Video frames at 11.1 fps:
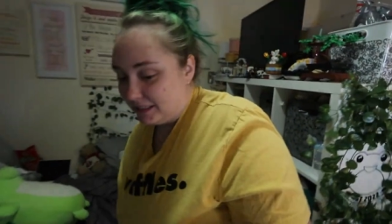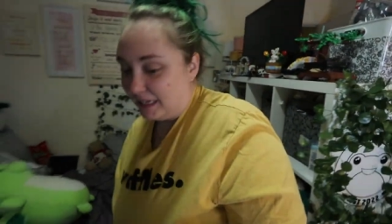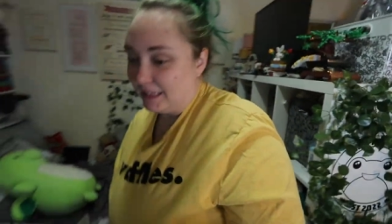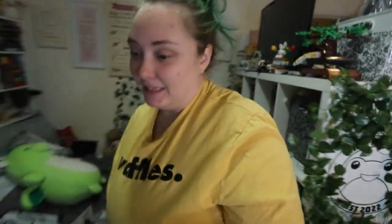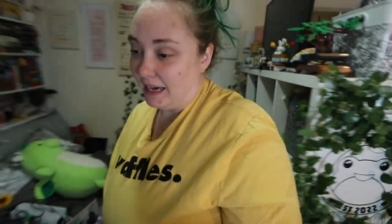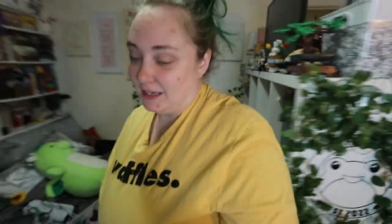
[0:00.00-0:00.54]

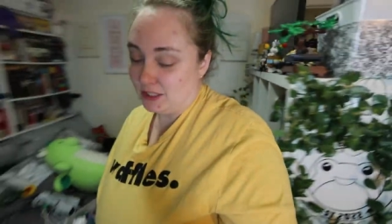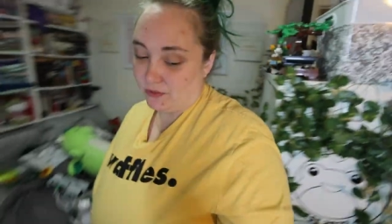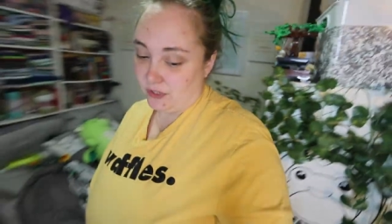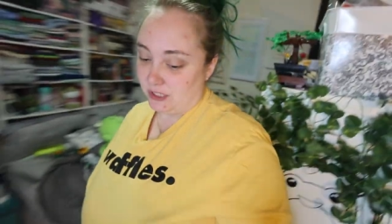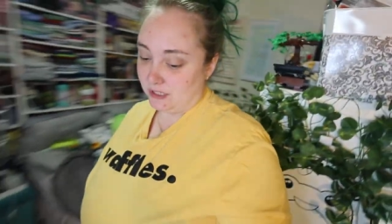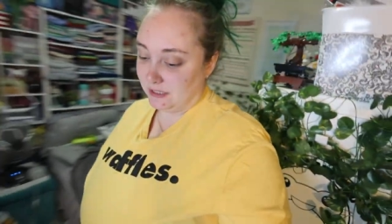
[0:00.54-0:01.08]
daily dadish
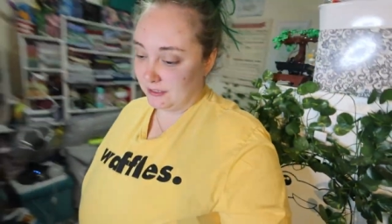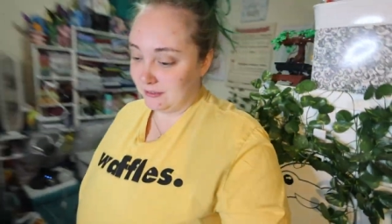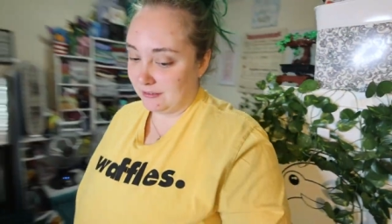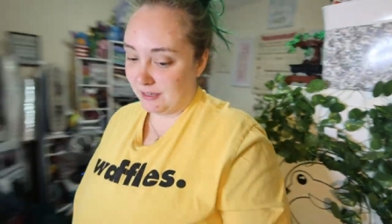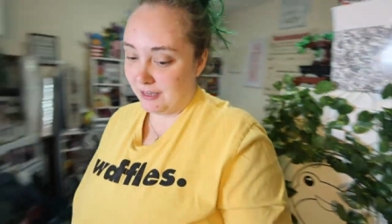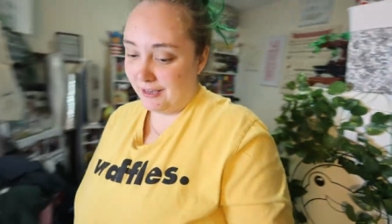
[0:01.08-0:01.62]
first
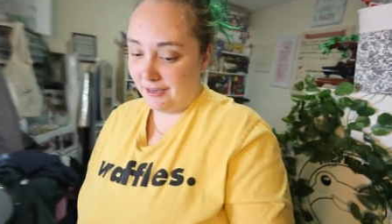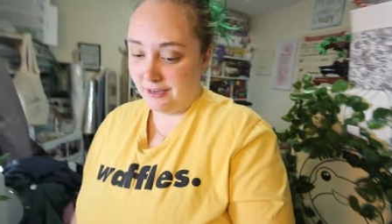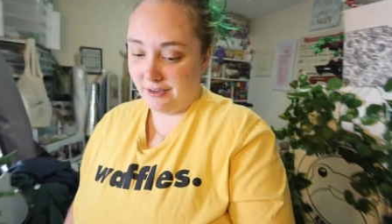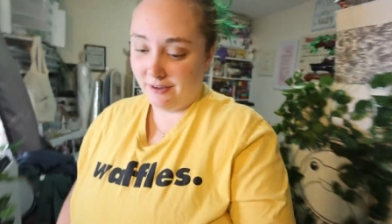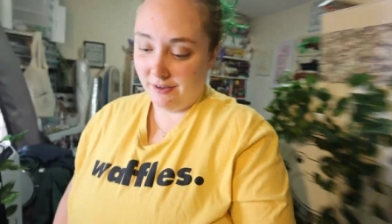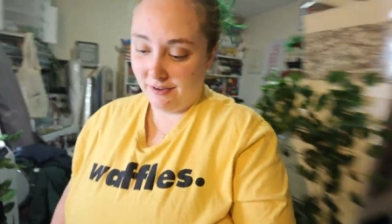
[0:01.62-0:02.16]
and
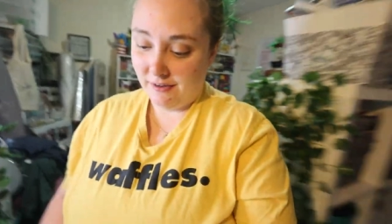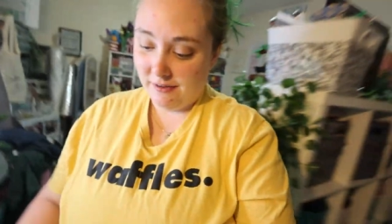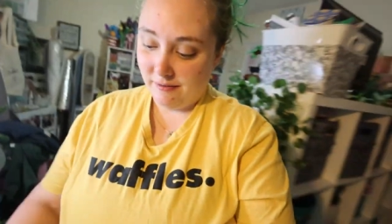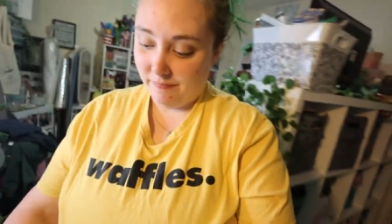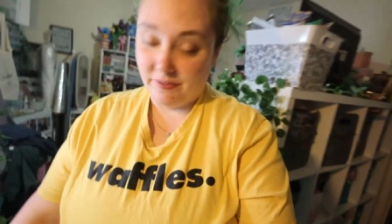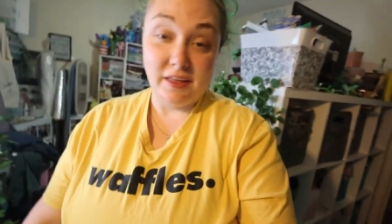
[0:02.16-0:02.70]

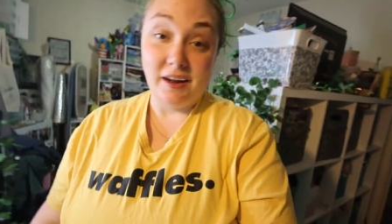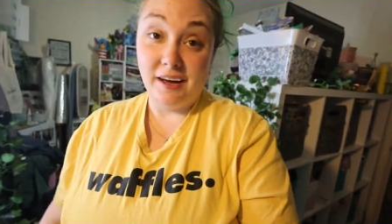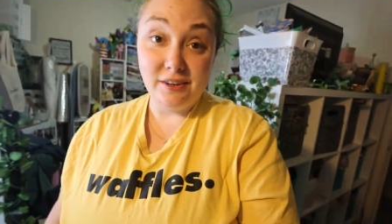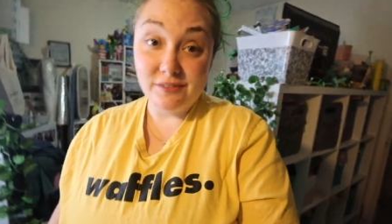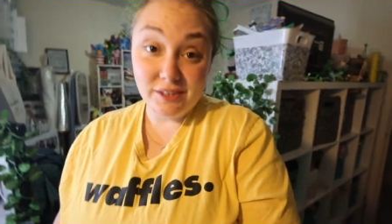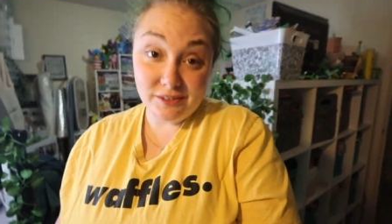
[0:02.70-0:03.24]
then I
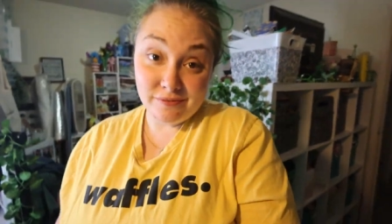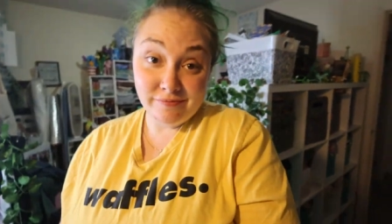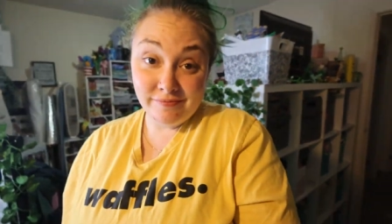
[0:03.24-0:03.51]
don't know.